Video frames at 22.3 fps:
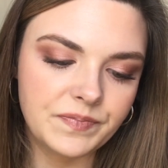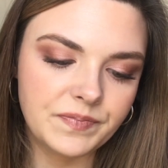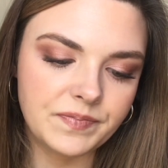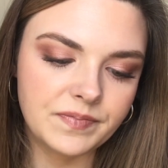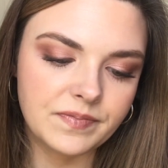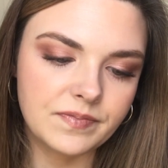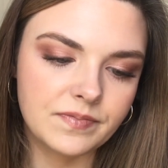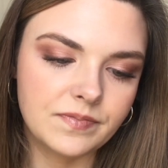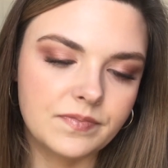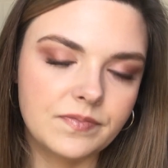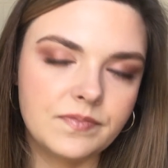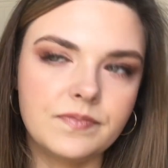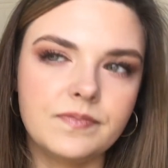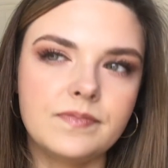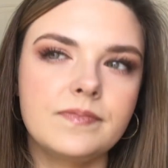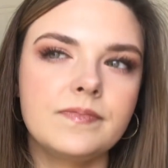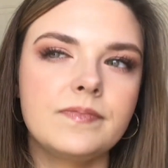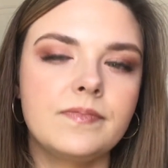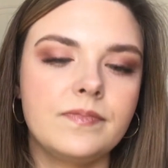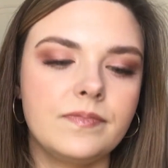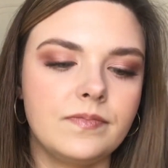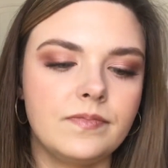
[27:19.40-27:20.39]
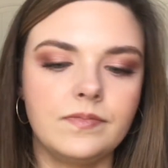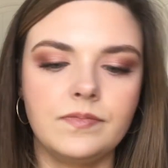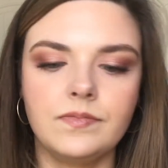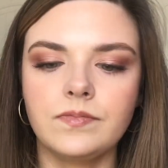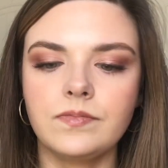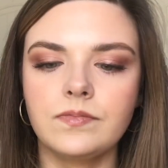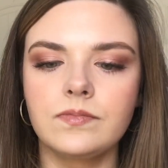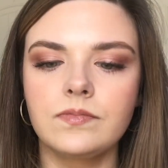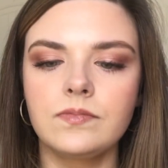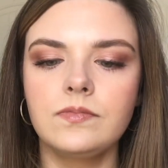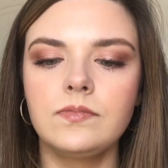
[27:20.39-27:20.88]

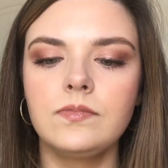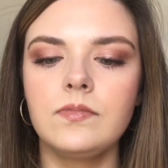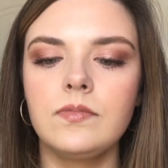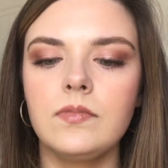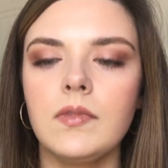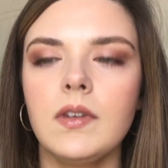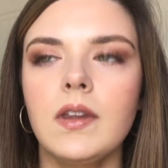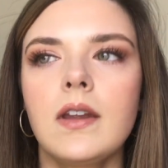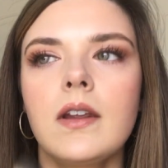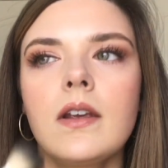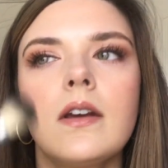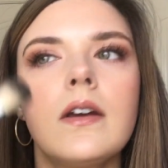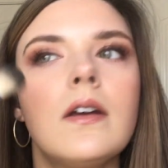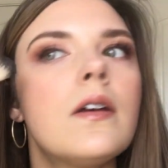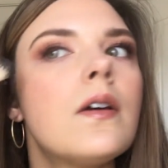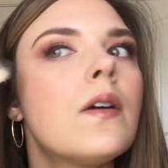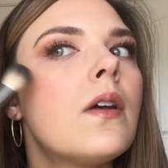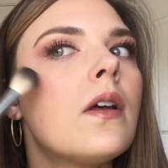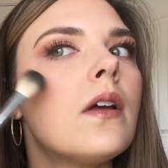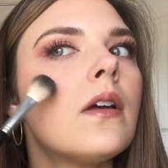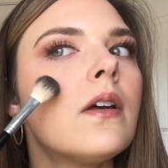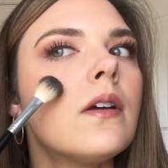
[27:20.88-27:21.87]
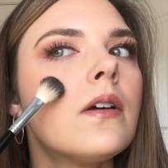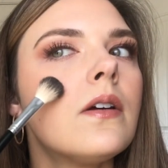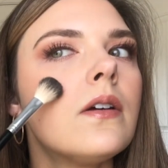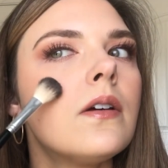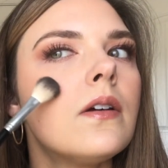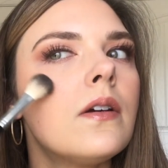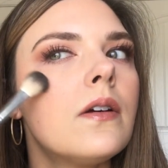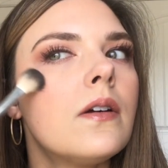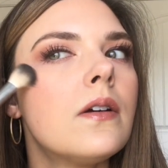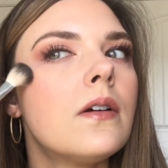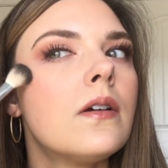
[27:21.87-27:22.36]

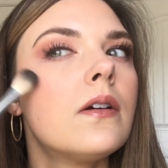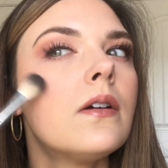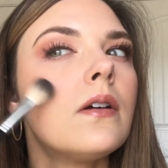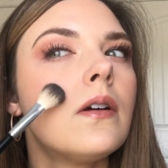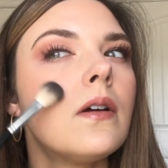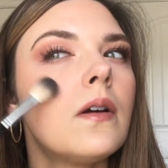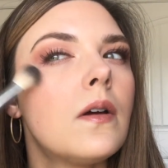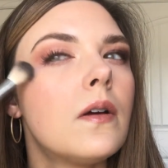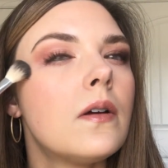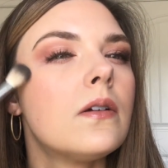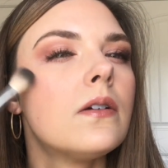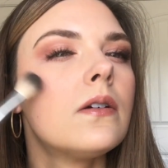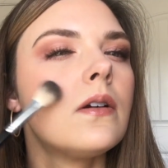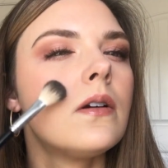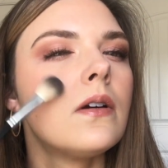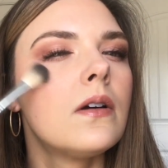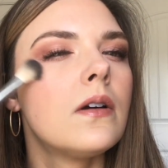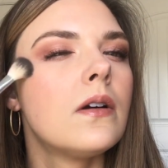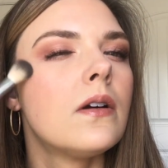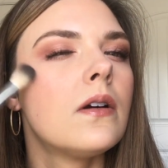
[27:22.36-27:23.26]
[no speech]